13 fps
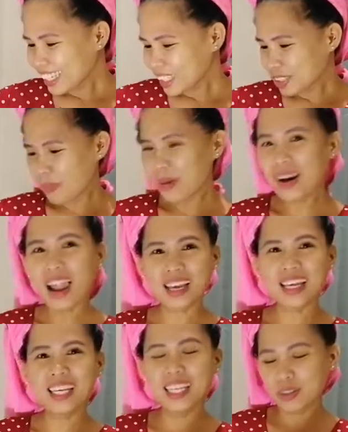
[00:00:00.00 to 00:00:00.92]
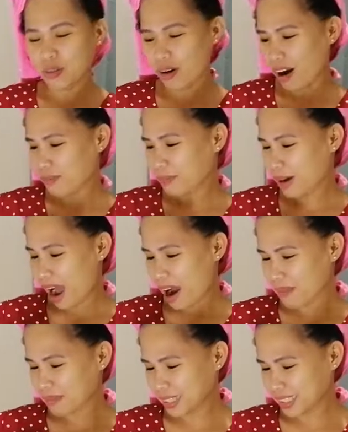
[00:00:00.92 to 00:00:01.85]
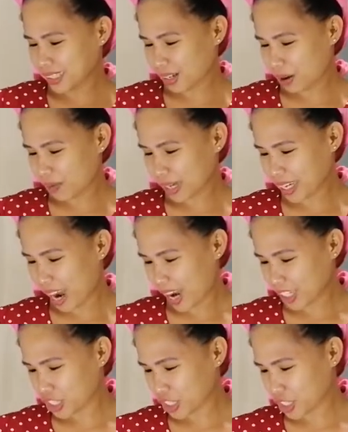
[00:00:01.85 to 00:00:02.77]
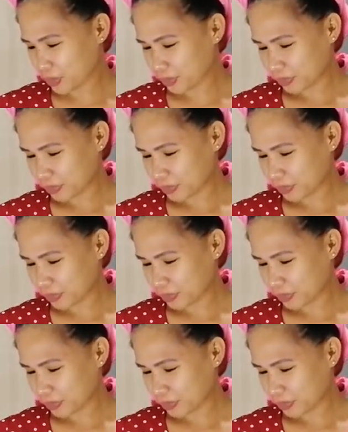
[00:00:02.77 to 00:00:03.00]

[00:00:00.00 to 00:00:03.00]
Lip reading: Super laki nito, ha. Promise. Oh, my gosh.